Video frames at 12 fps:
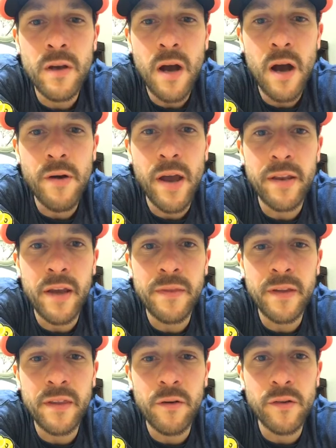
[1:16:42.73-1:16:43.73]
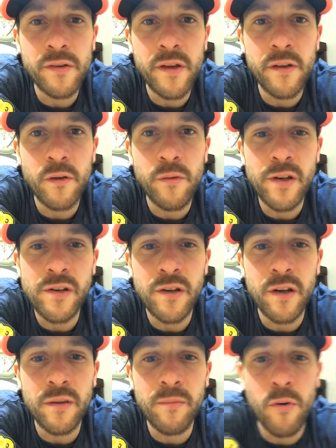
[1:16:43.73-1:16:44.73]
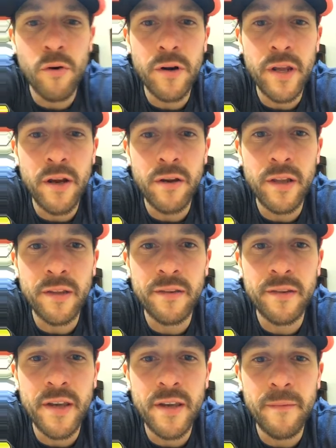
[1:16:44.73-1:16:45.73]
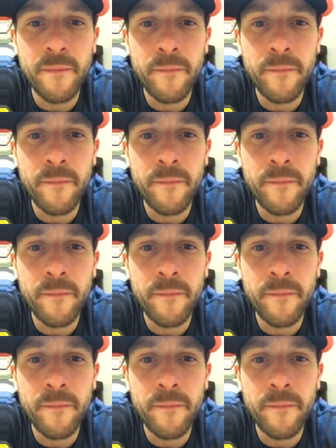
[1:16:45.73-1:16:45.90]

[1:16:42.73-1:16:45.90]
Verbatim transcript: All right, I think there was another question on the board here. Let's see.